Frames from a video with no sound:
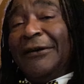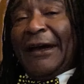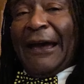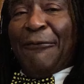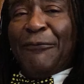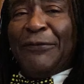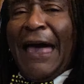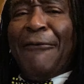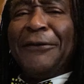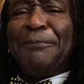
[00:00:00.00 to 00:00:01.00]
And
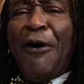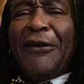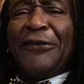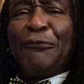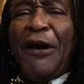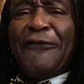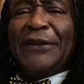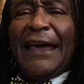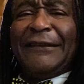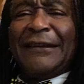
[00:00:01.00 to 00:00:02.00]
that was part of the
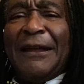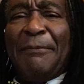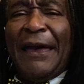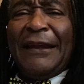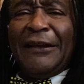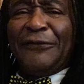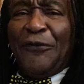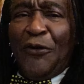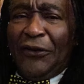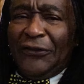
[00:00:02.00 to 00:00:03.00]
revelation that made us
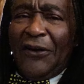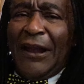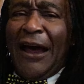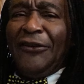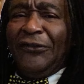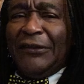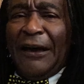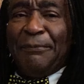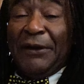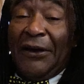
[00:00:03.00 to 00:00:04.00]
focus on our
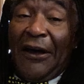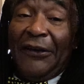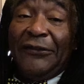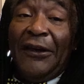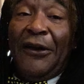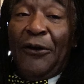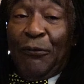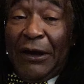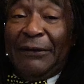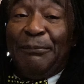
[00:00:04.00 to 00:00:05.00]
stuff because
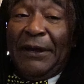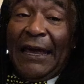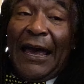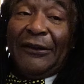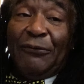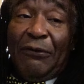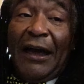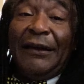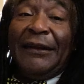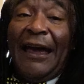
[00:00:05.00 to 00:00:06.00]
we began to
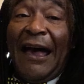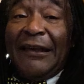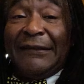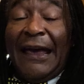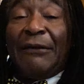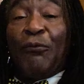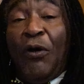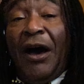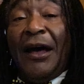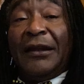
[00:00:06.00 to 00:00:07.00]
recognize that
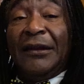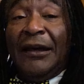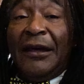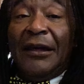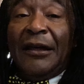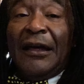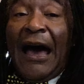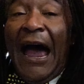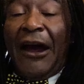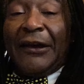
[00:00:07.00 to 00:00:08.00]
one,
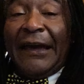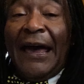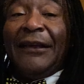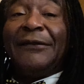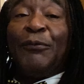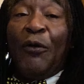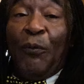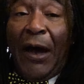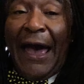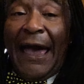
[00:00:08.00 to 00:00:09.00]
our guests were
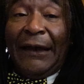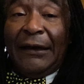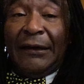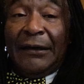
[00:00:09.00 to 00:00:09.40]
whack.